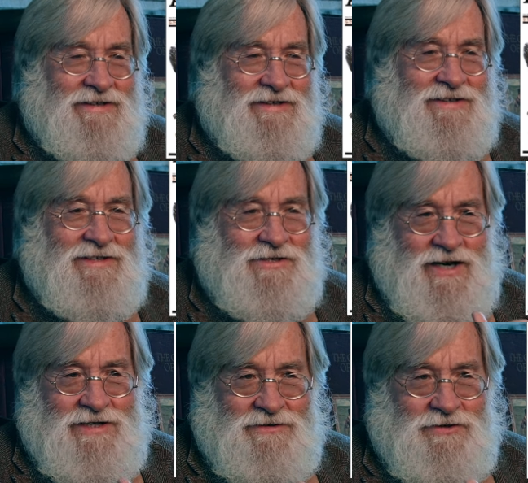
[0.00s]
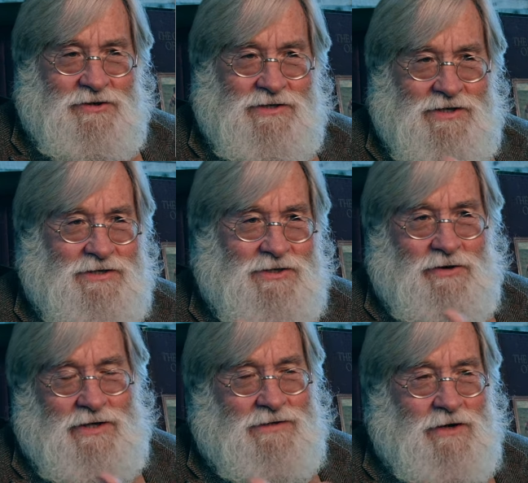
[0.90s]
these kinds of stories. This is
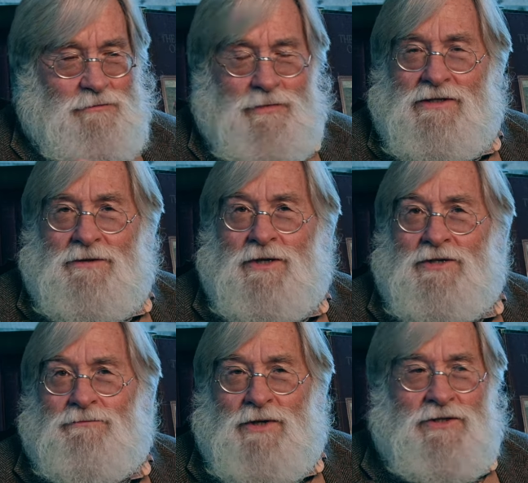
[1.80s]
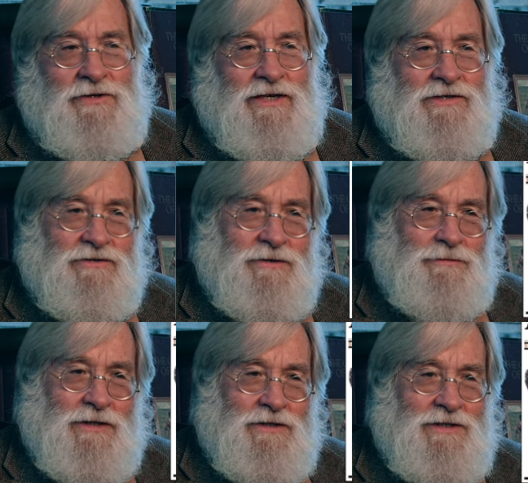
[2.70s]
this very makes it picturesque. The
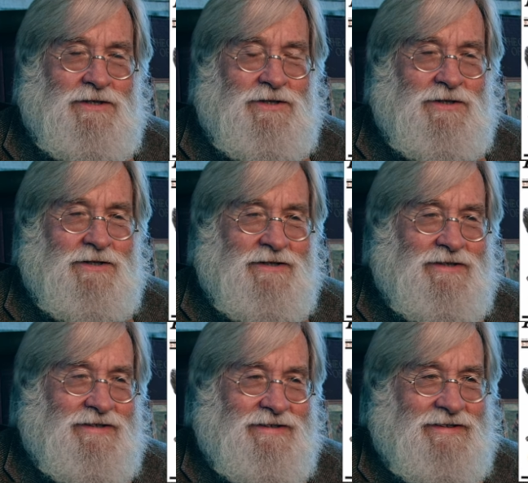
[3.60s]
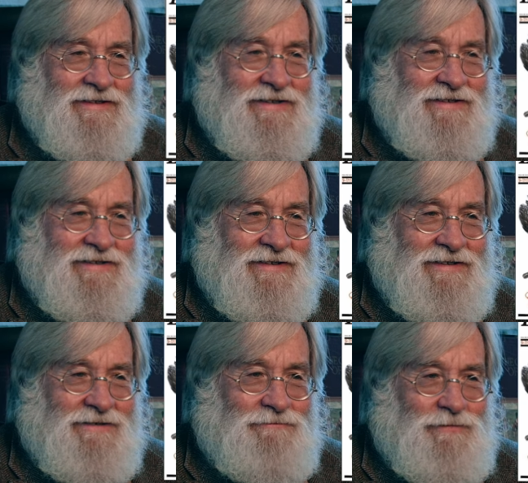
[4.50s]
pick the Indian and the and
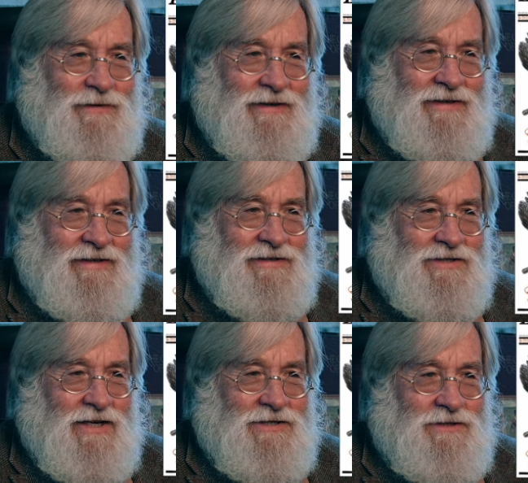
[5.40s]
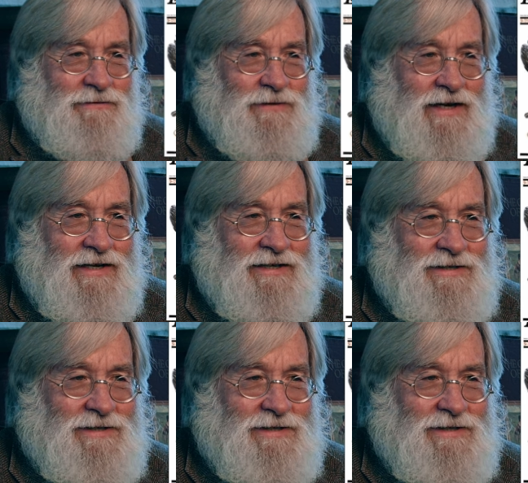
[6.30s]
the um, in this case the fat